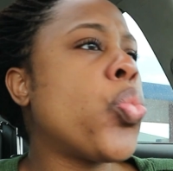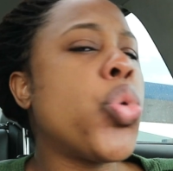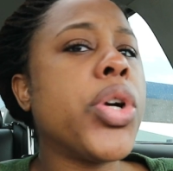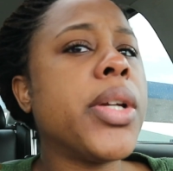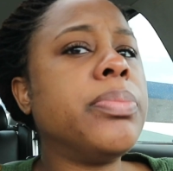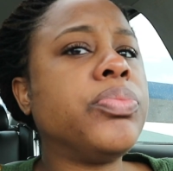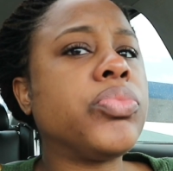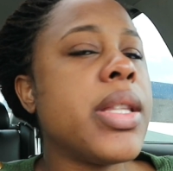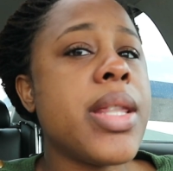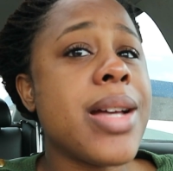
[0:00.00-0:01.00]
one
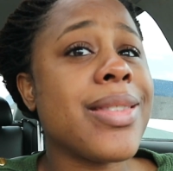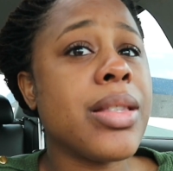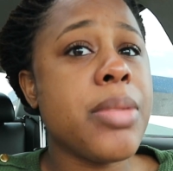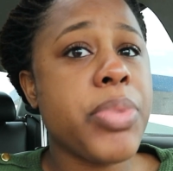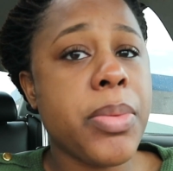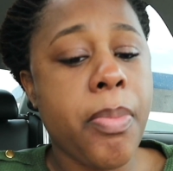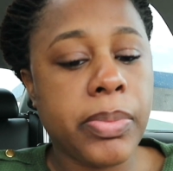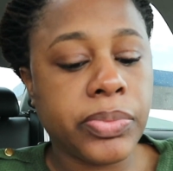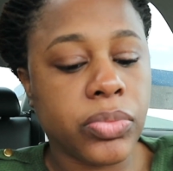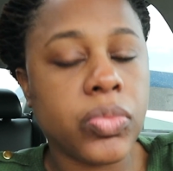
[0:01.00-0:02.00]
that's slipping.
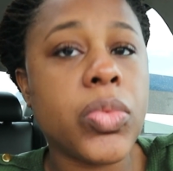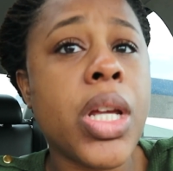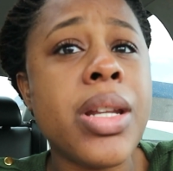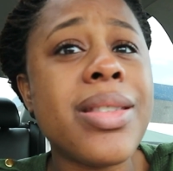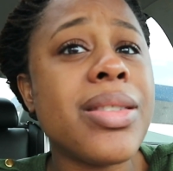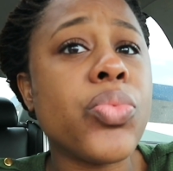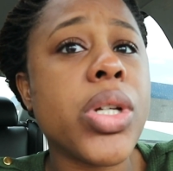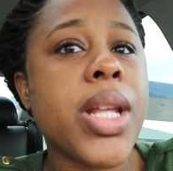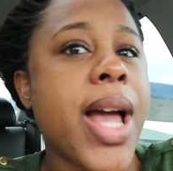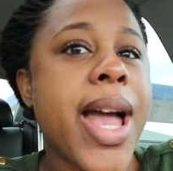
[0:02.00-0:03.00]
And this is
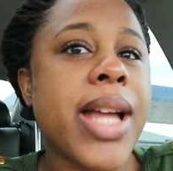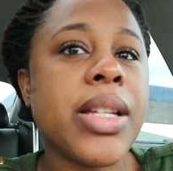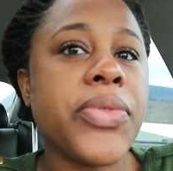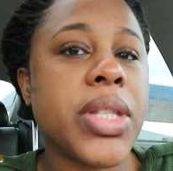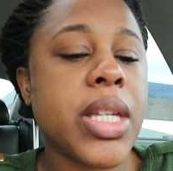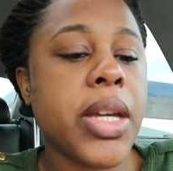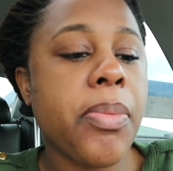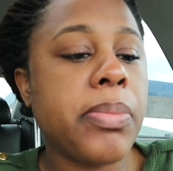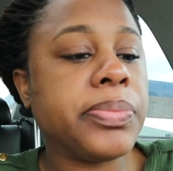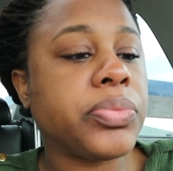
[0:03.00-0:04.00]
one that I hadn't even seen.
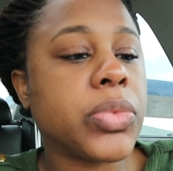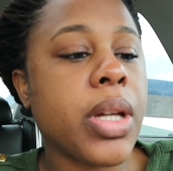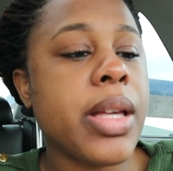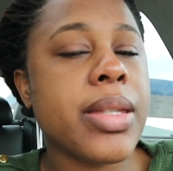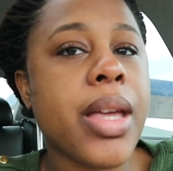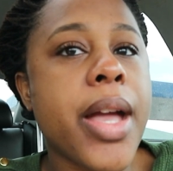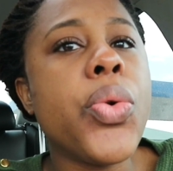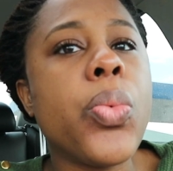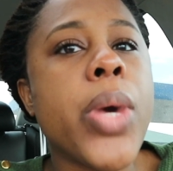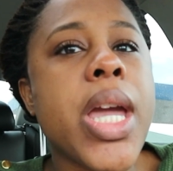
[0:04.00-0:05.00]
It's like
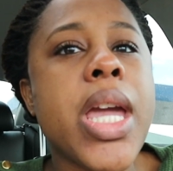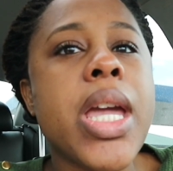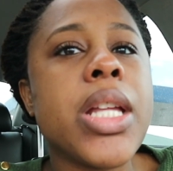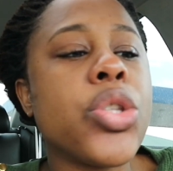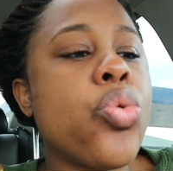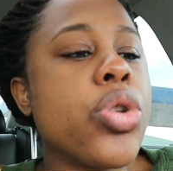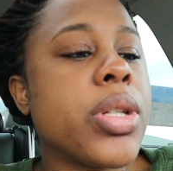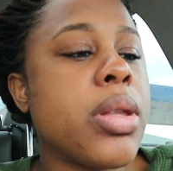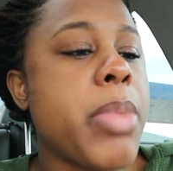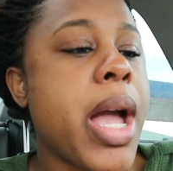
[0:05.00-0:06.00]
way
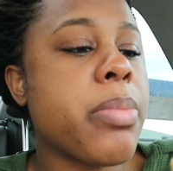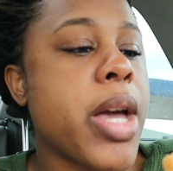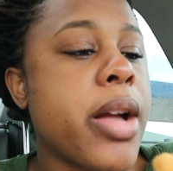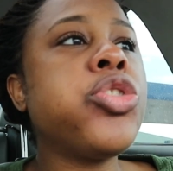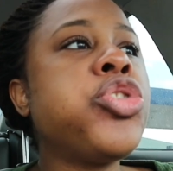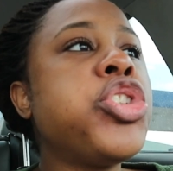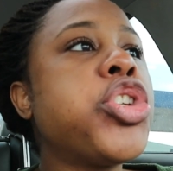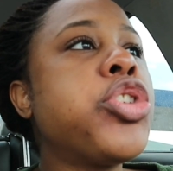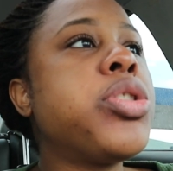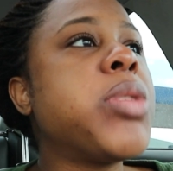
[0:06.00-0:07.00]
towards the back. So she
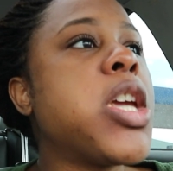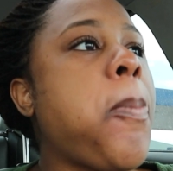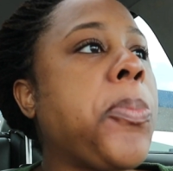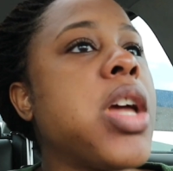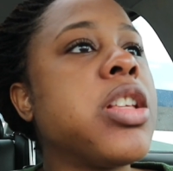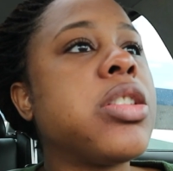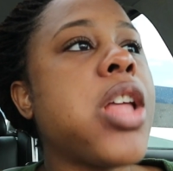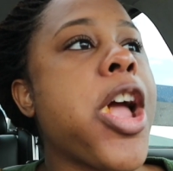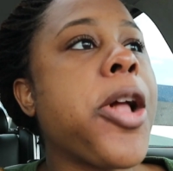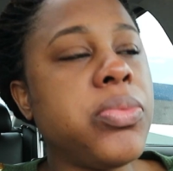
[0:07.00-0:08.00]
shows me, and it's
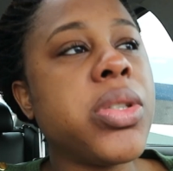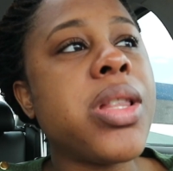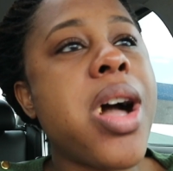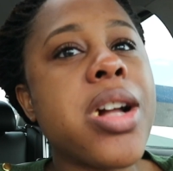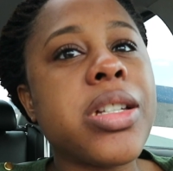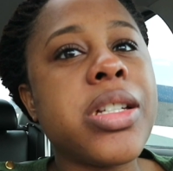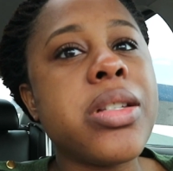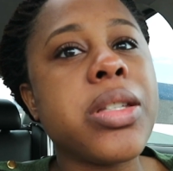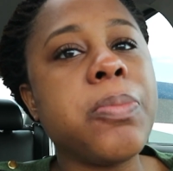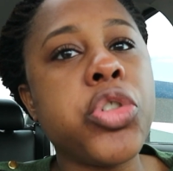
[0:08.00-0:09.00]
like the lock
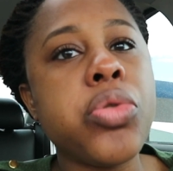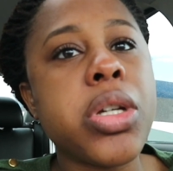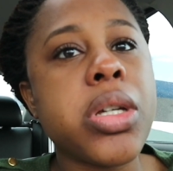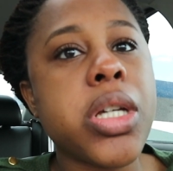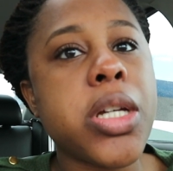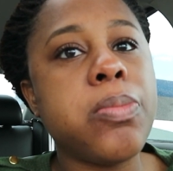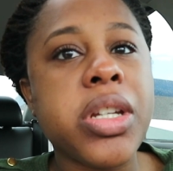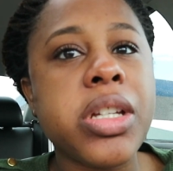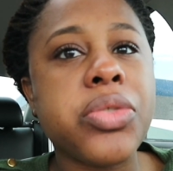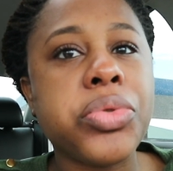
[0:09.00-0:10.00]
is doing good, then
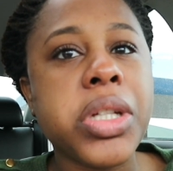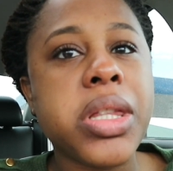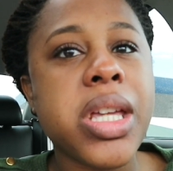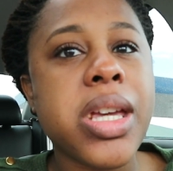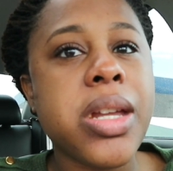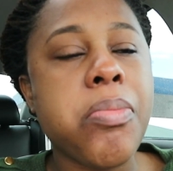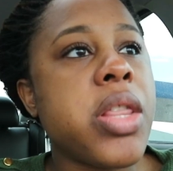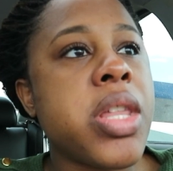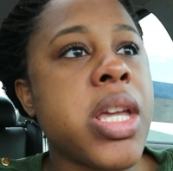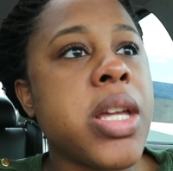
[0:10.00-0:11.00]
it gets really thin,
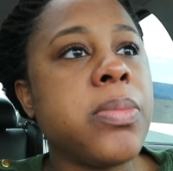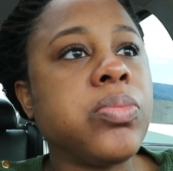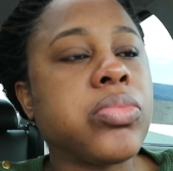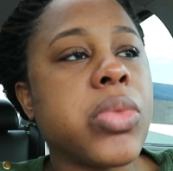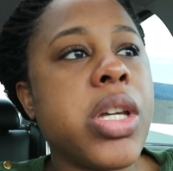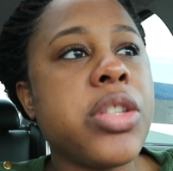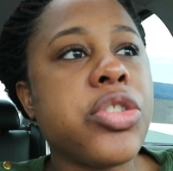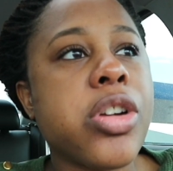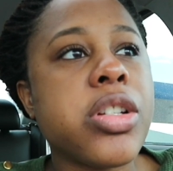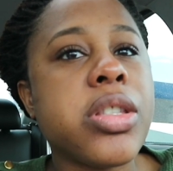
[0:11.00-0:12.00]
and then it
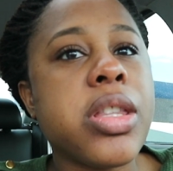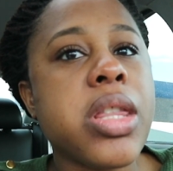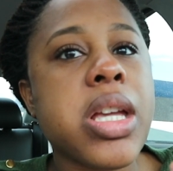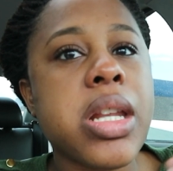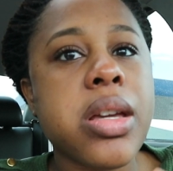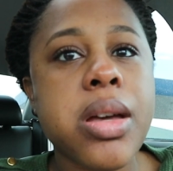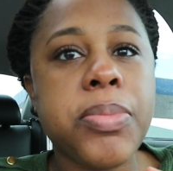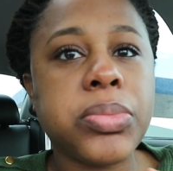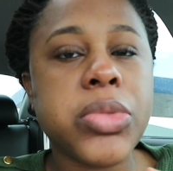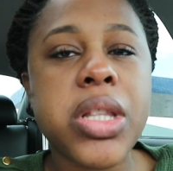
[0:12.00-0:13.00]
starts to thicken up.
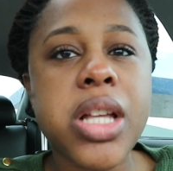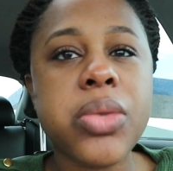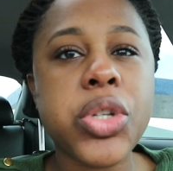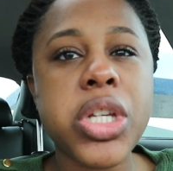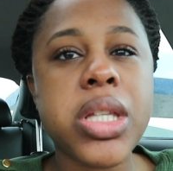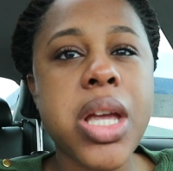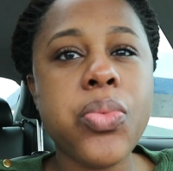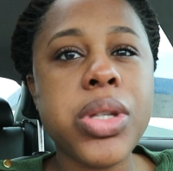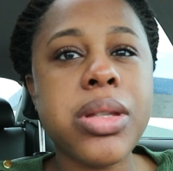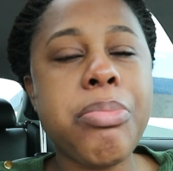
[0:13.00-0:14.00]
And that's what she said
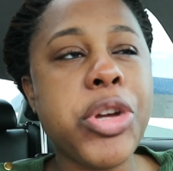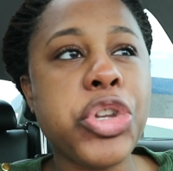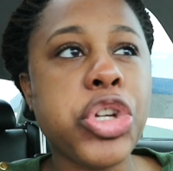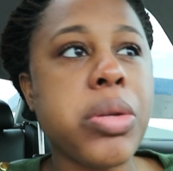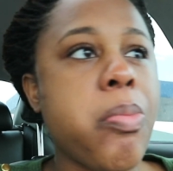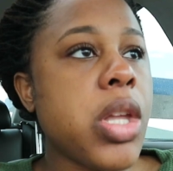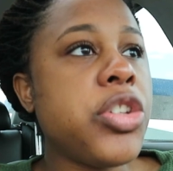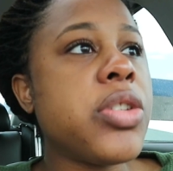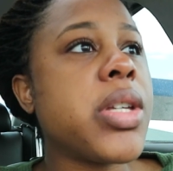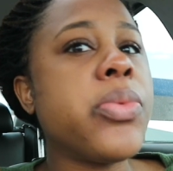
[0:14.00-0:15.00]
was the bunching.
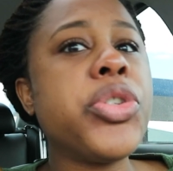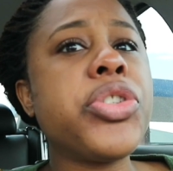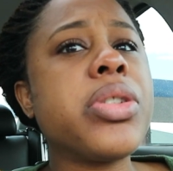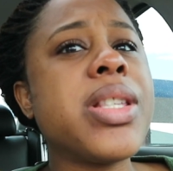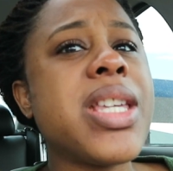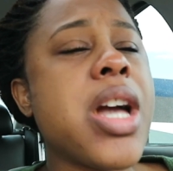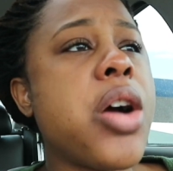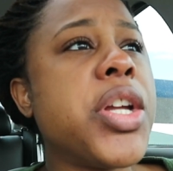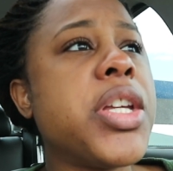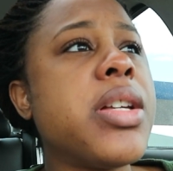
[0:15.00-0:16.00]
She's like, we're just gonna see
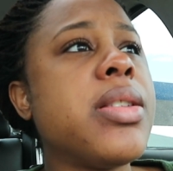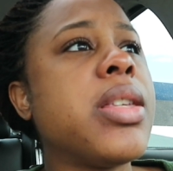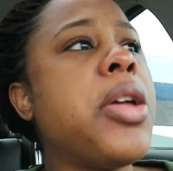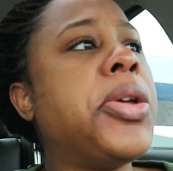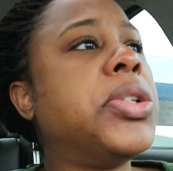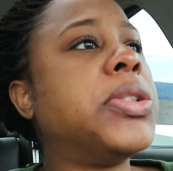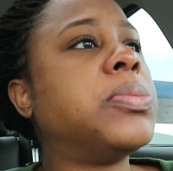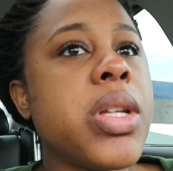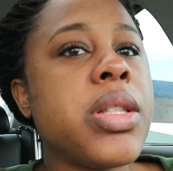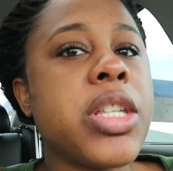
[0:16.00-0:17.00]
how it does
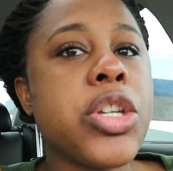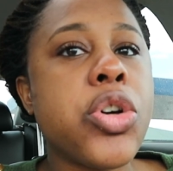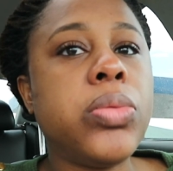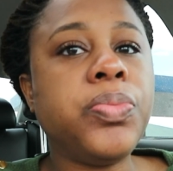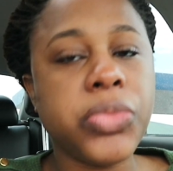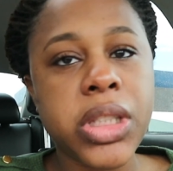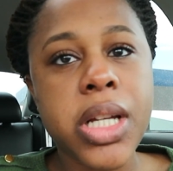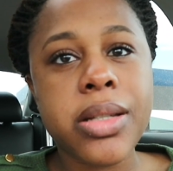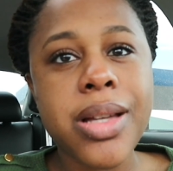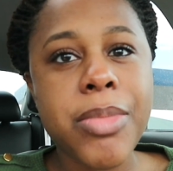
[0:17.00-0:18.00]
until the
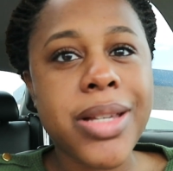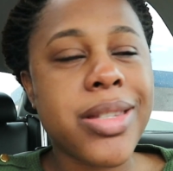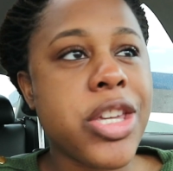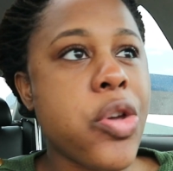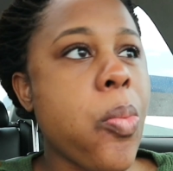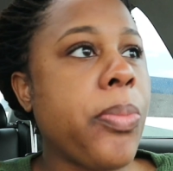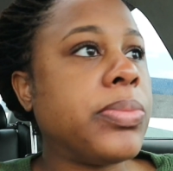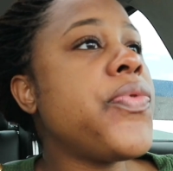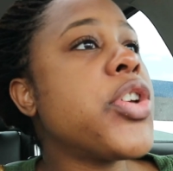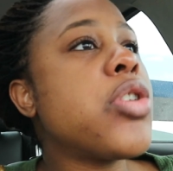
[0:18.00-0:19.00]
next time I see you
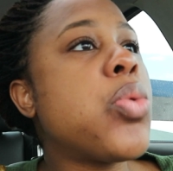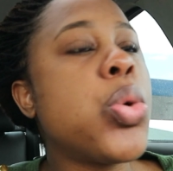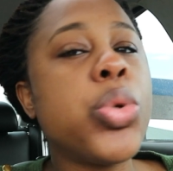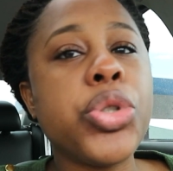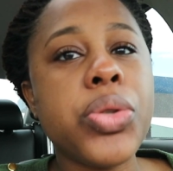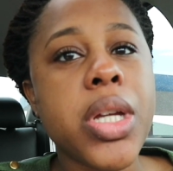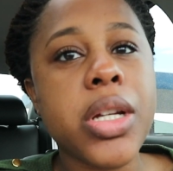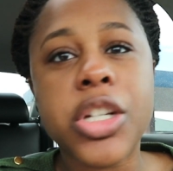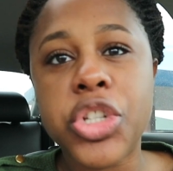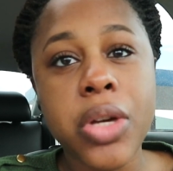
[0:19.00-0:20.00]
and figure out what we'll do
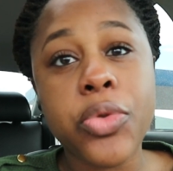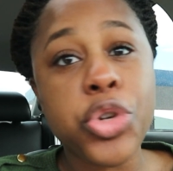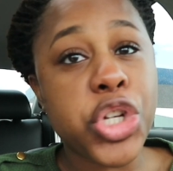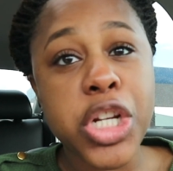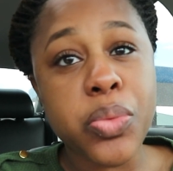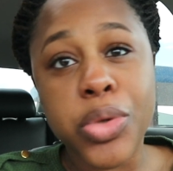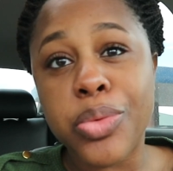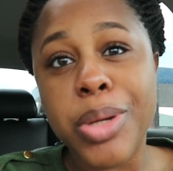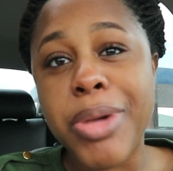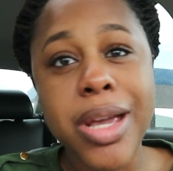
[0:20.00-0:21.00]
then. Because of course she didn't want
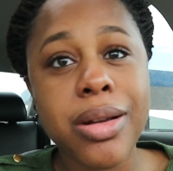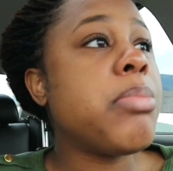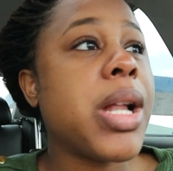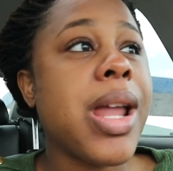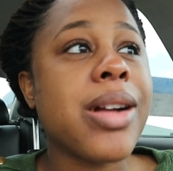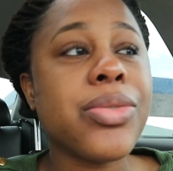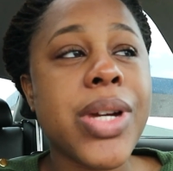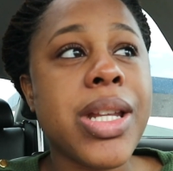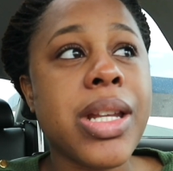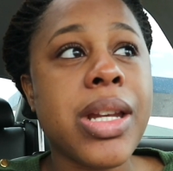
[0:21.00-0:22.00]
to repair my locks
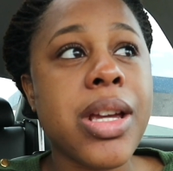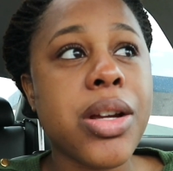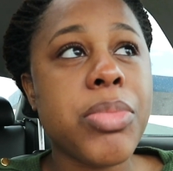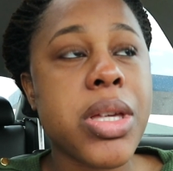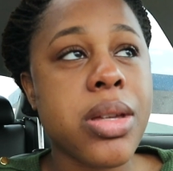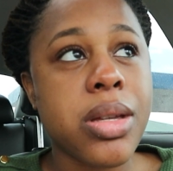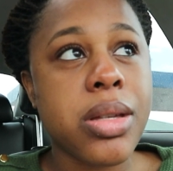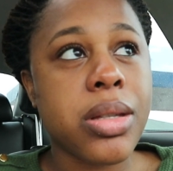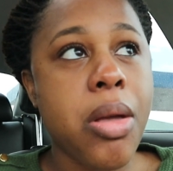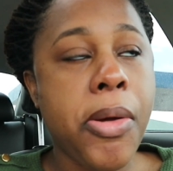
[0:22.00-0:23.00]
right then and there,
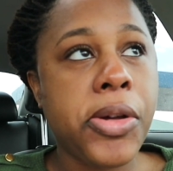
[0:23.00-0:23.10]
because